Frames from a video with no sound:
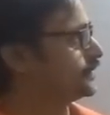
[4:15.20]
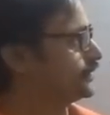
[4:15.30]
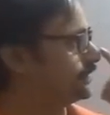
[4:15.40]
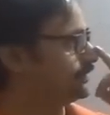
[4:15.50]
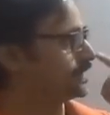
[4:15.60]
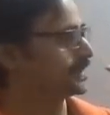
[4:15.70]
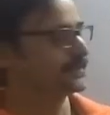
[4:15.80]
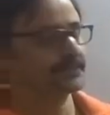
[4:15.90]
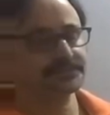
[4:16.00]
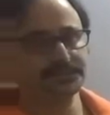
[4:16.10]
we
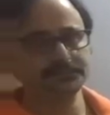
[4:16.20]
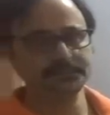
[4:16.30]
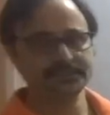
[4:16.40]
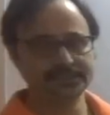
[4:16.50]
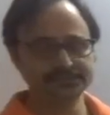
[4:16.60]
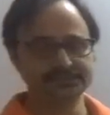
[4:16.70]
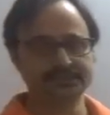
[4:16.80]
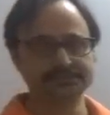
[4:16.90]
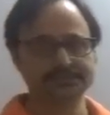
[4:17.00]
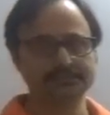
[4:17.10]
can receive the tax
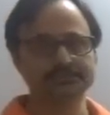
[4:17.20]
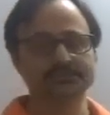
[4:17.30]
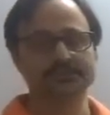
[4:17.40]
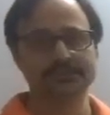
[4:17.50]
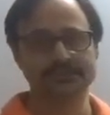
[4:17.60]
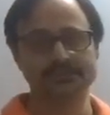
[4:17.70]
transcripts or